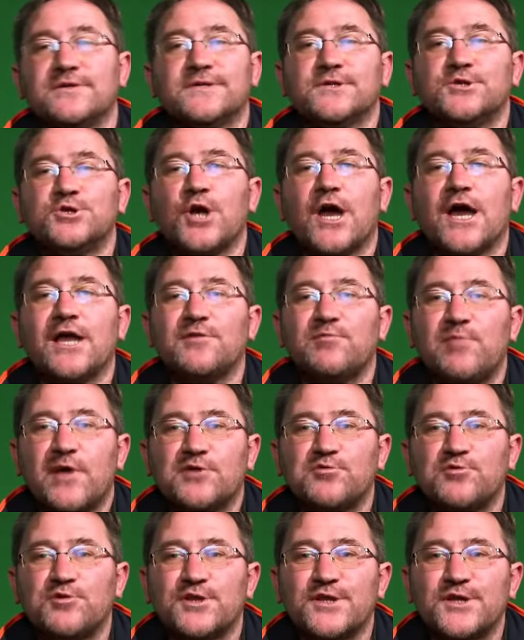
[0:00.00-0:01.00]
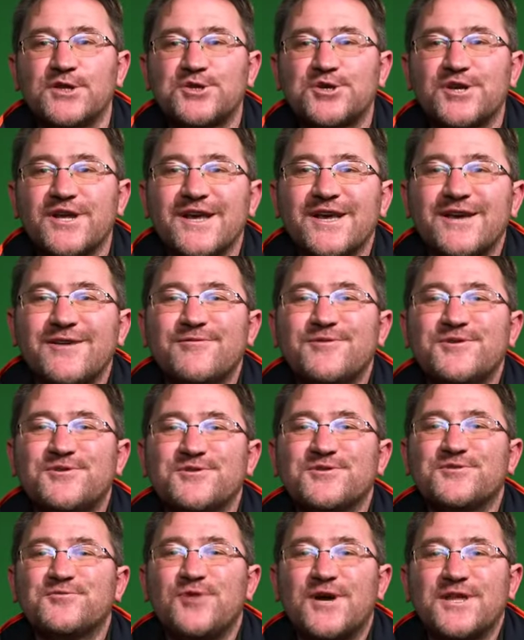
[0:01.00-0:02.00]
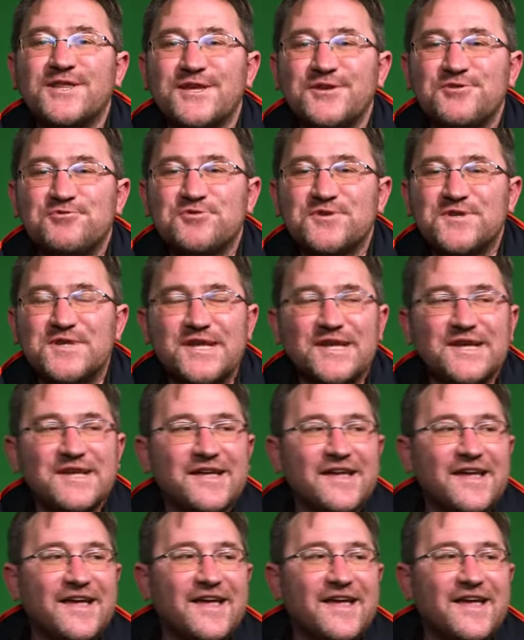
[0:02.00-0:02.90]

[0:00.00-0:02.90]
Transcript: giant petri dish, which is quite interesting.